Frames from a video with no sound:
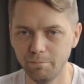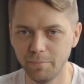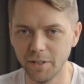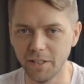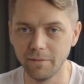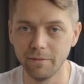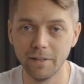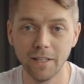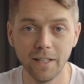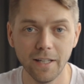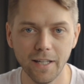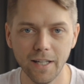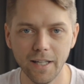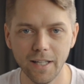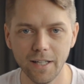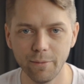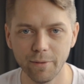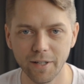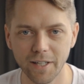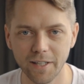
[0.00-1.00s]
But
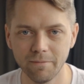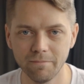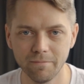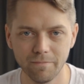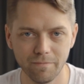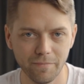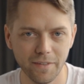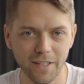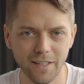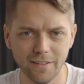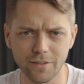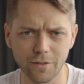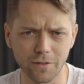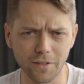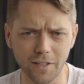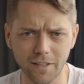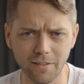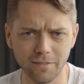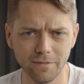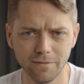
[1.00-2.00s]
anyway, that's
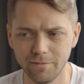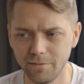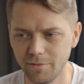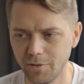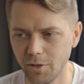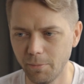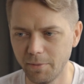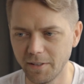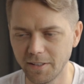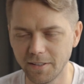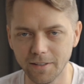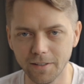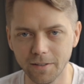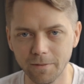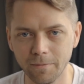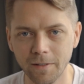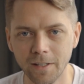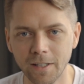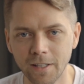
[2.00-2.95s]
okay. No big deal.